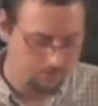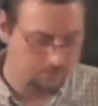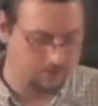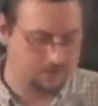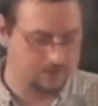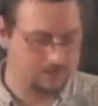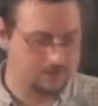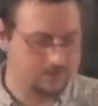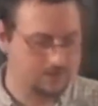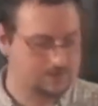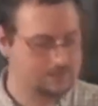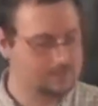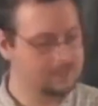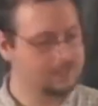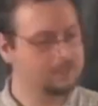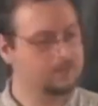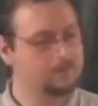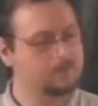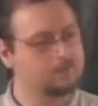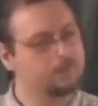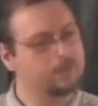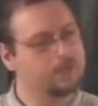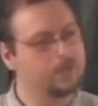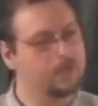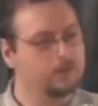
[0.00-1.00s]
It was the
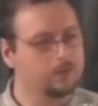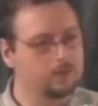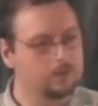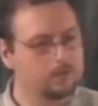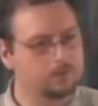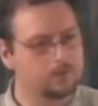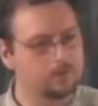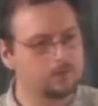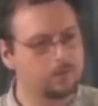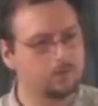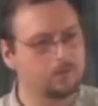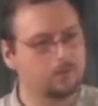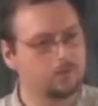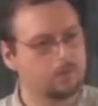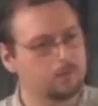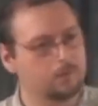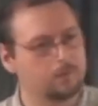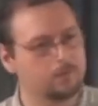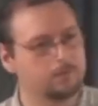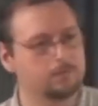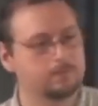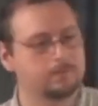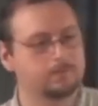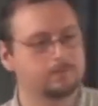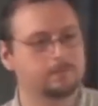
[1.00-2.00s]
sin of being
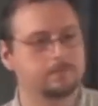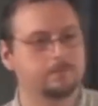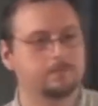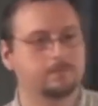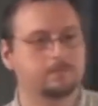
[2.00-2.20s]
lukewarm.